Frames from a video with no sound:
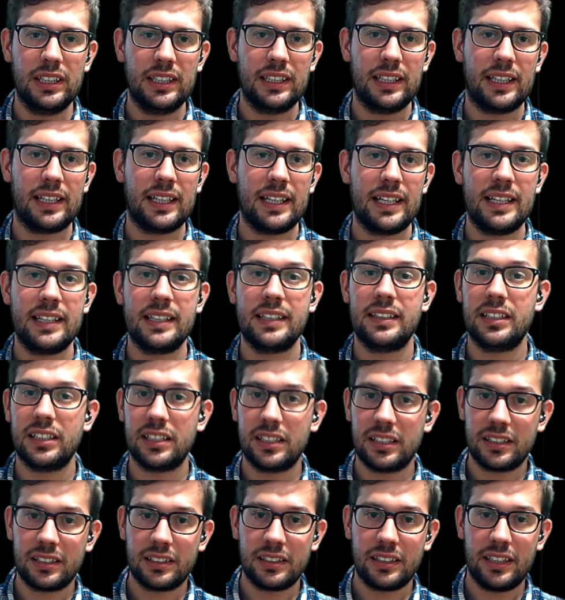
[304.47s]
in
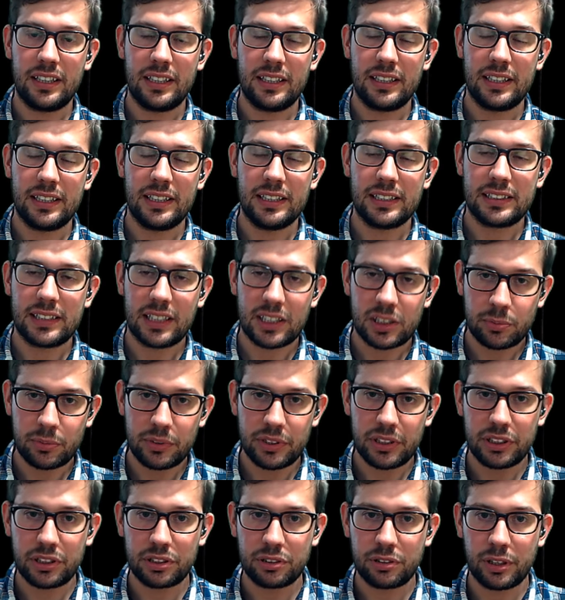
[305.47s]
the
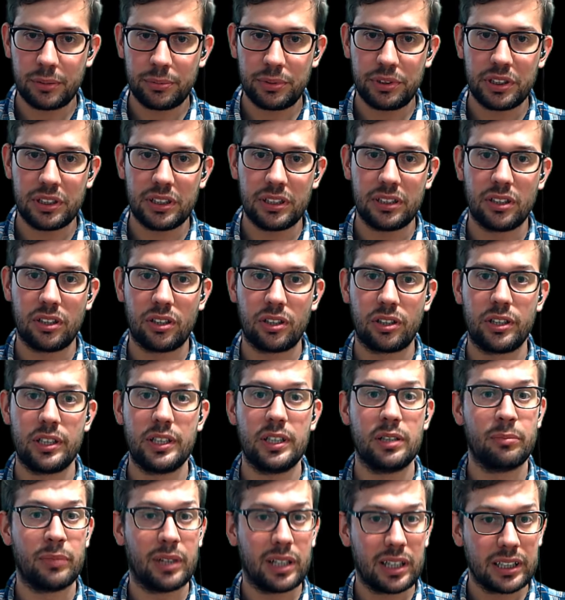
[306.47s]
assessment description or in
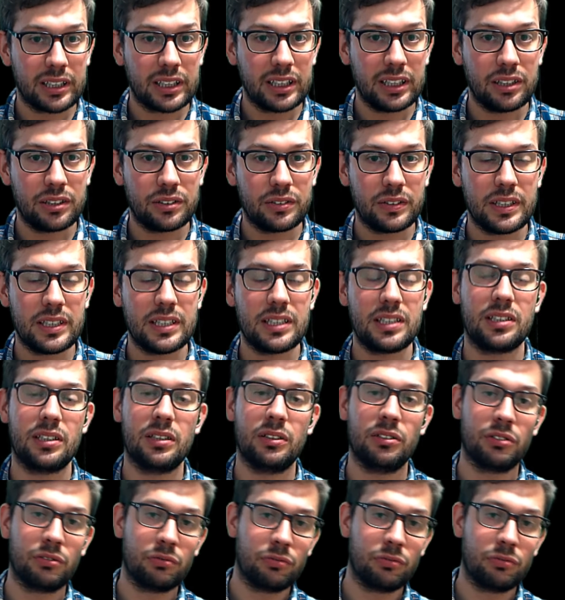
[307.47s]
the marking grids and